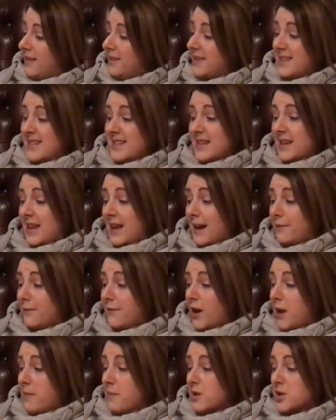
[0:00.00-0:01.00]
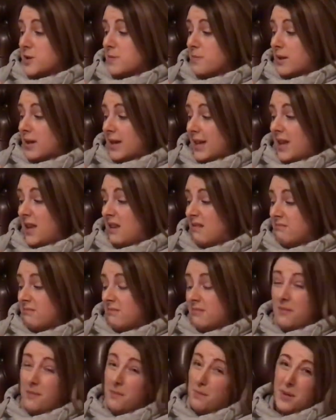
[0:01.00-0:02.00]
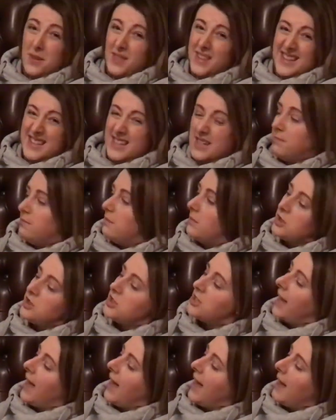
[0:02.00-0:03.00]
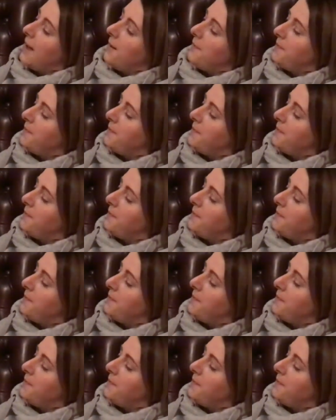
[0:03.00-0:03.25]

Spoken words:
They didn't have very much money, but they didn't much care.